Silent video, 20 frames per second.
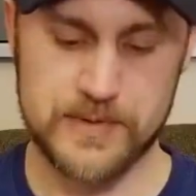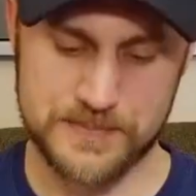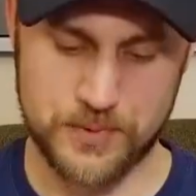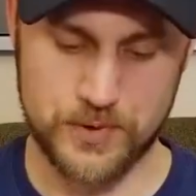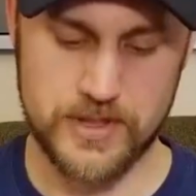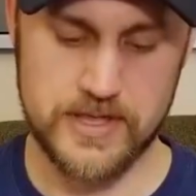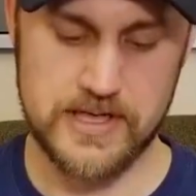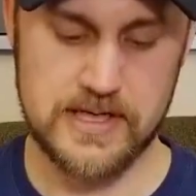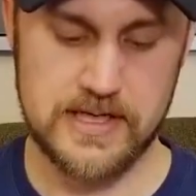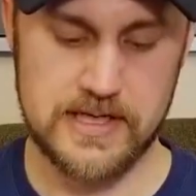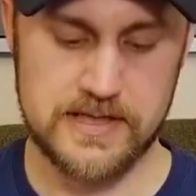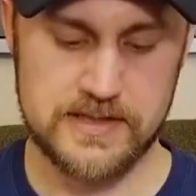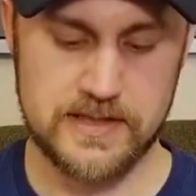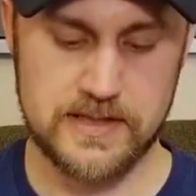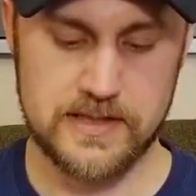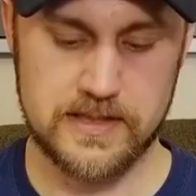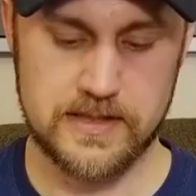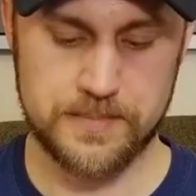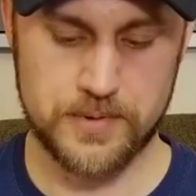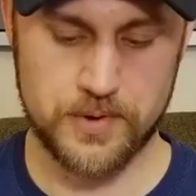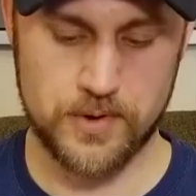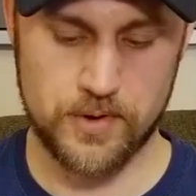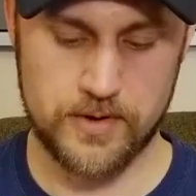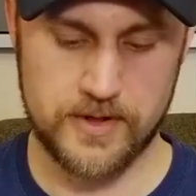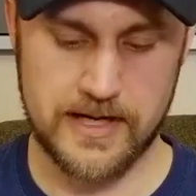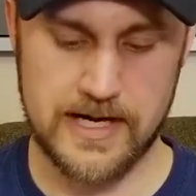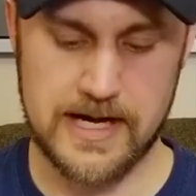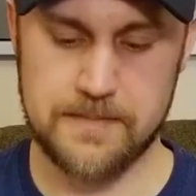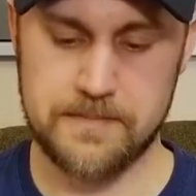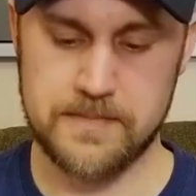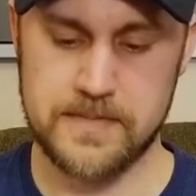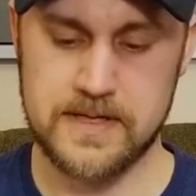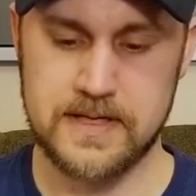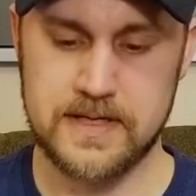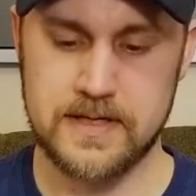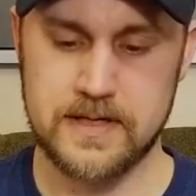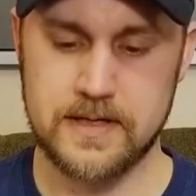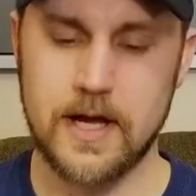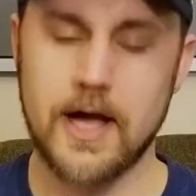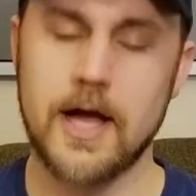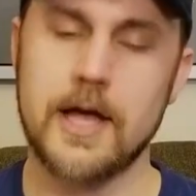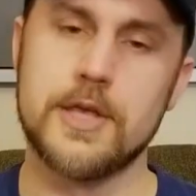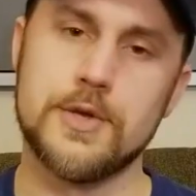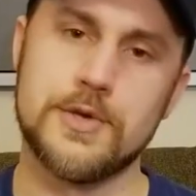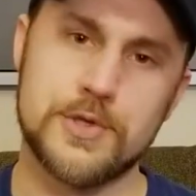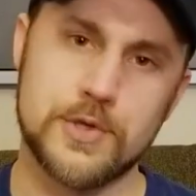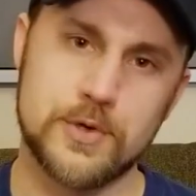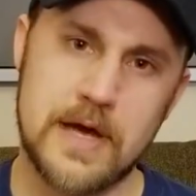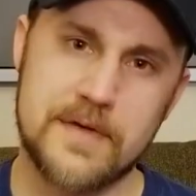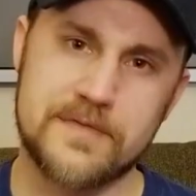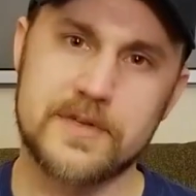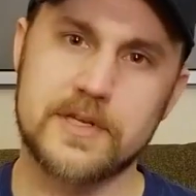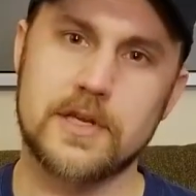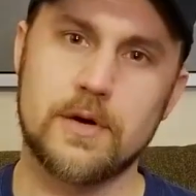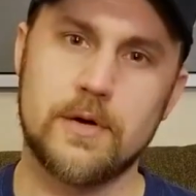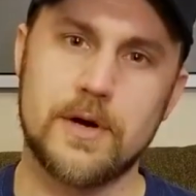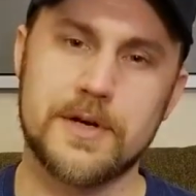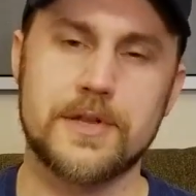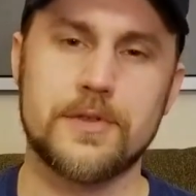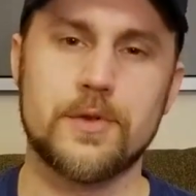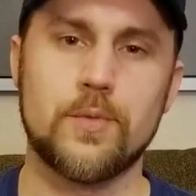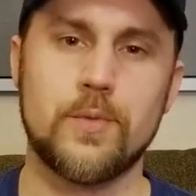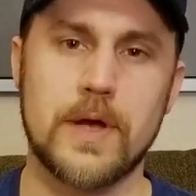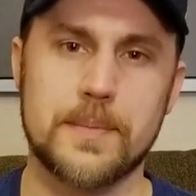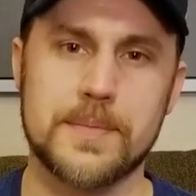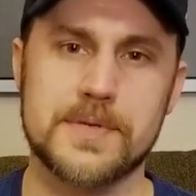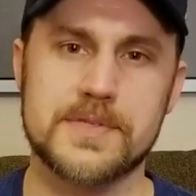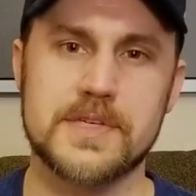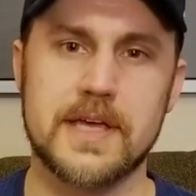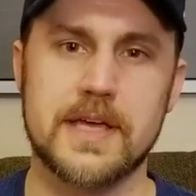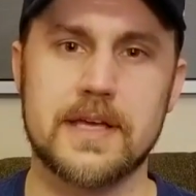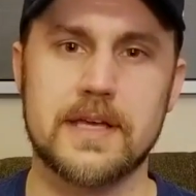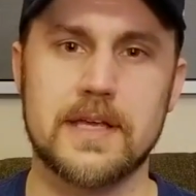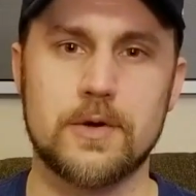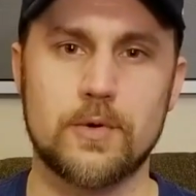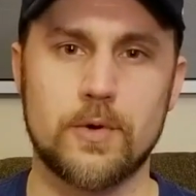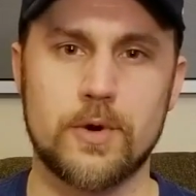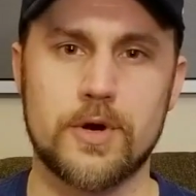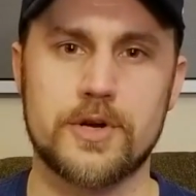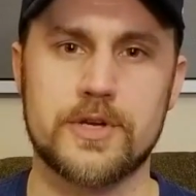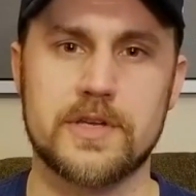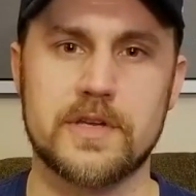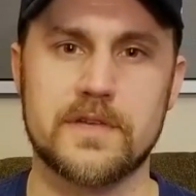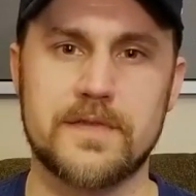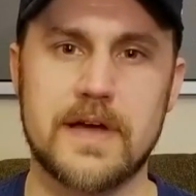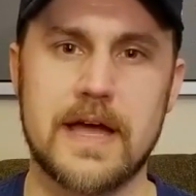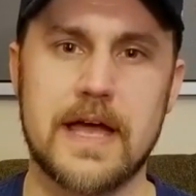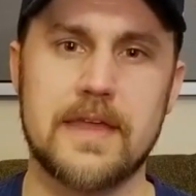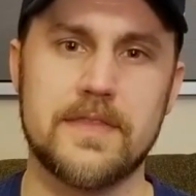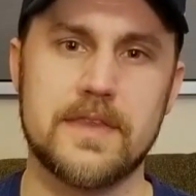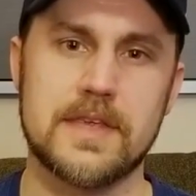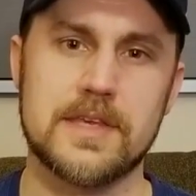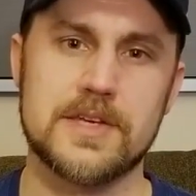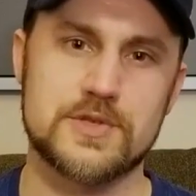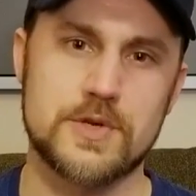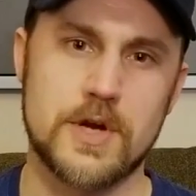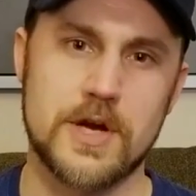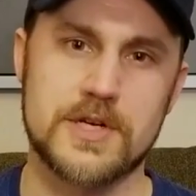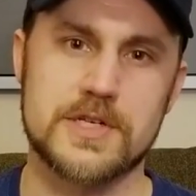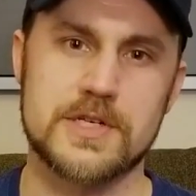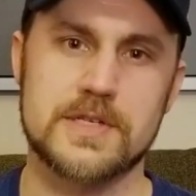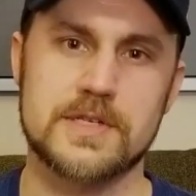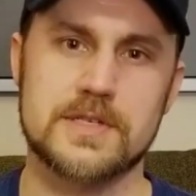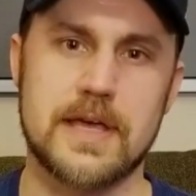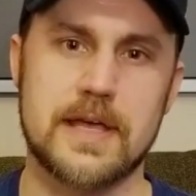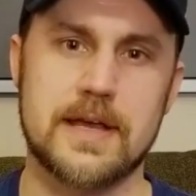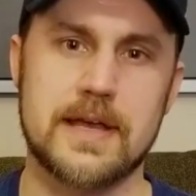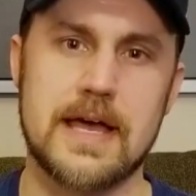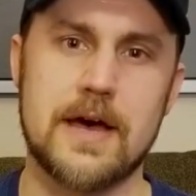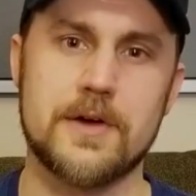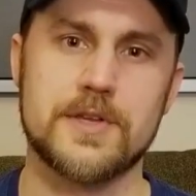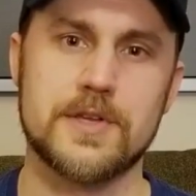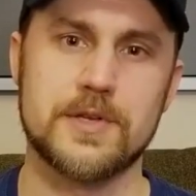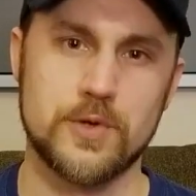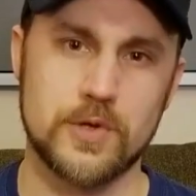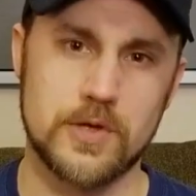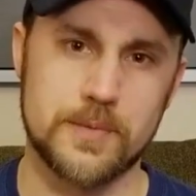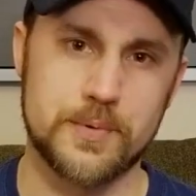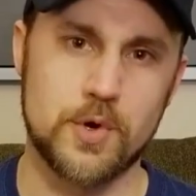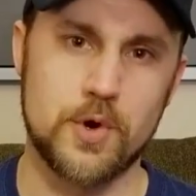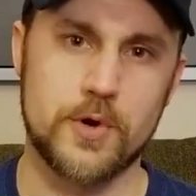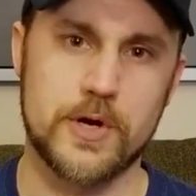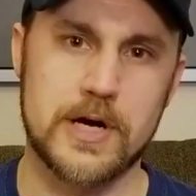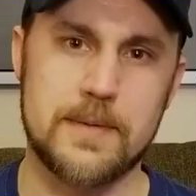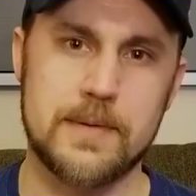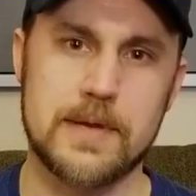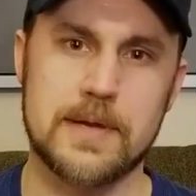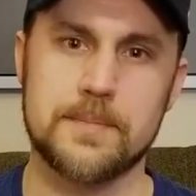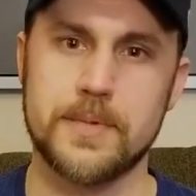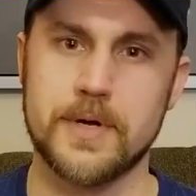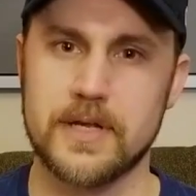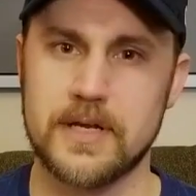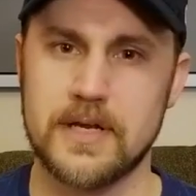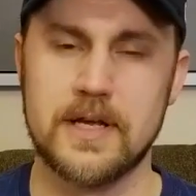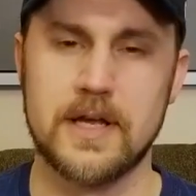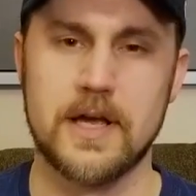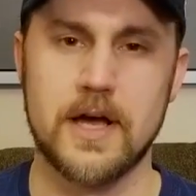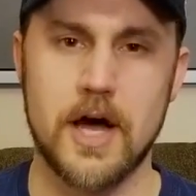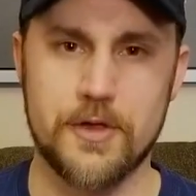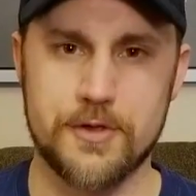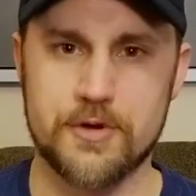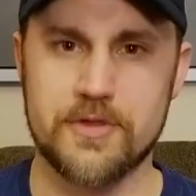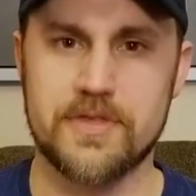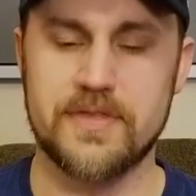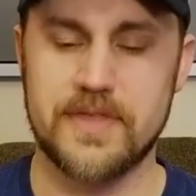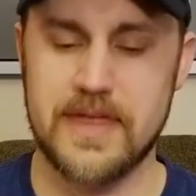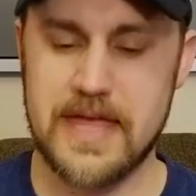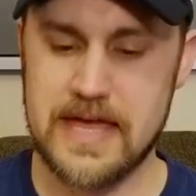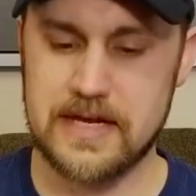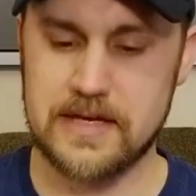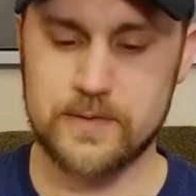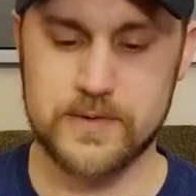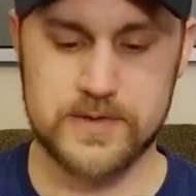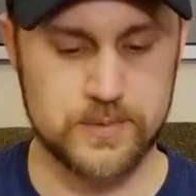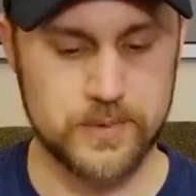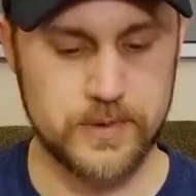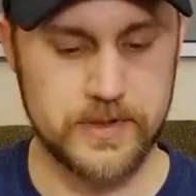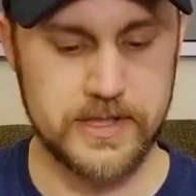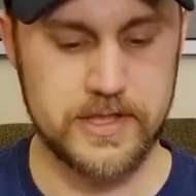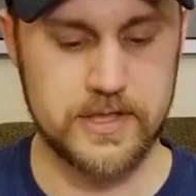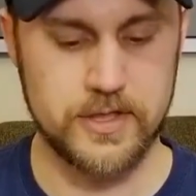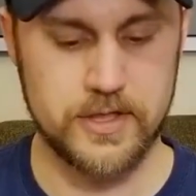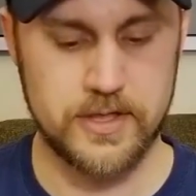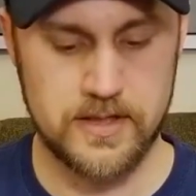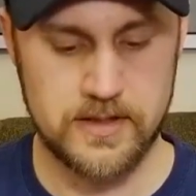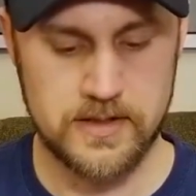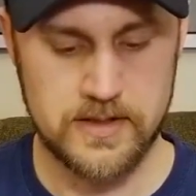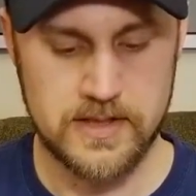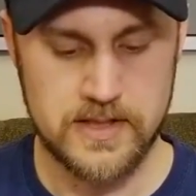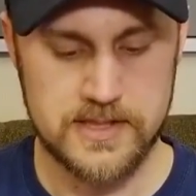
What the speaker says: pretty easy to program. You do have to go onto the website in order to find the instructions on how to do the programming, but other than that, it was really good.